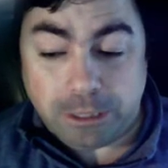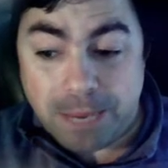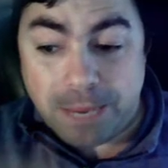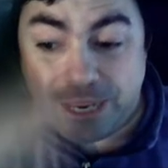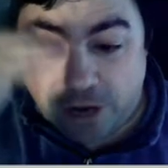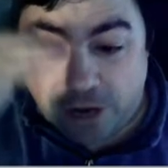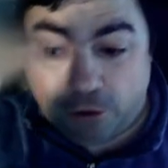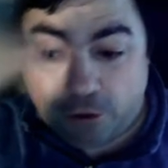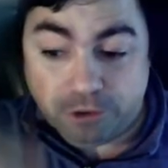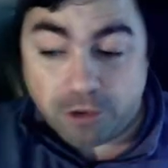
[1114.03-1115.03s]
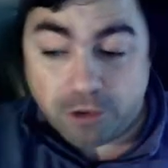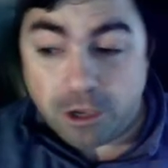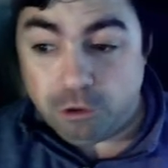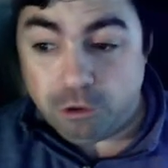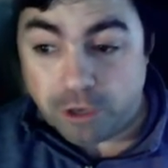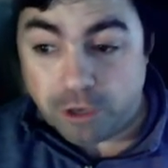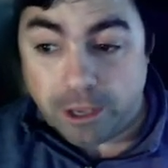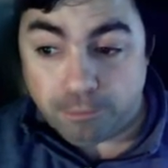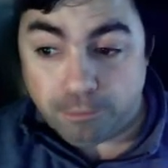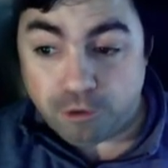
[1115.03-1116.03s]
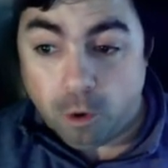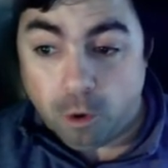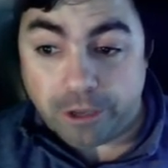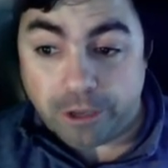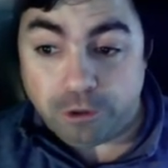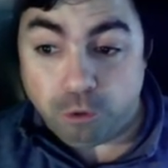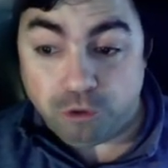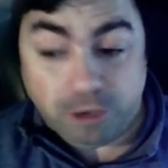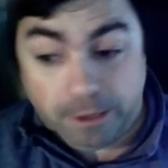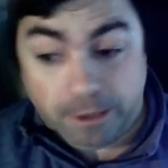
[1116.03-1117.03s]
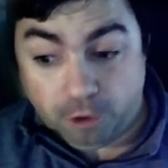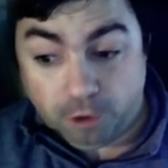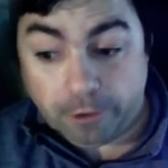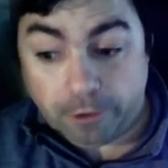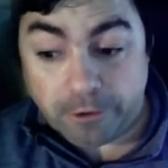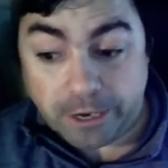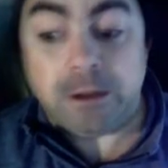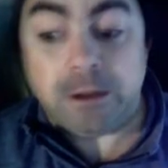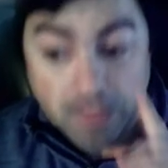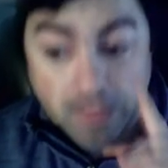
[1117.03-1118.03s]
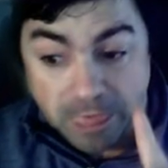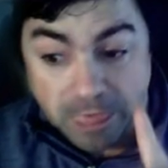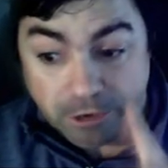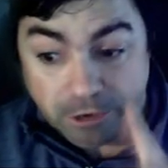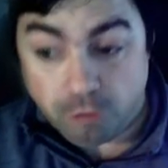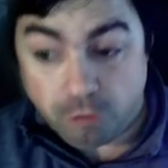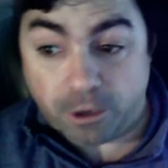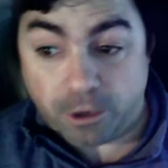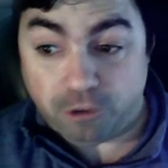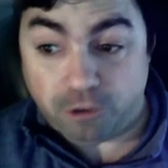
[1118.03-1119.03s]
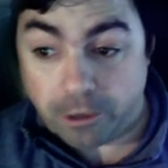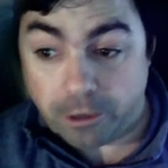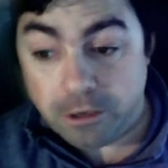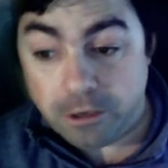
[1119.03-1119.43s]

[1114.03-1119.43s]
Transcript: The biggest increase usually comes on a Tuesday. If it comes on another day, that is super concerning.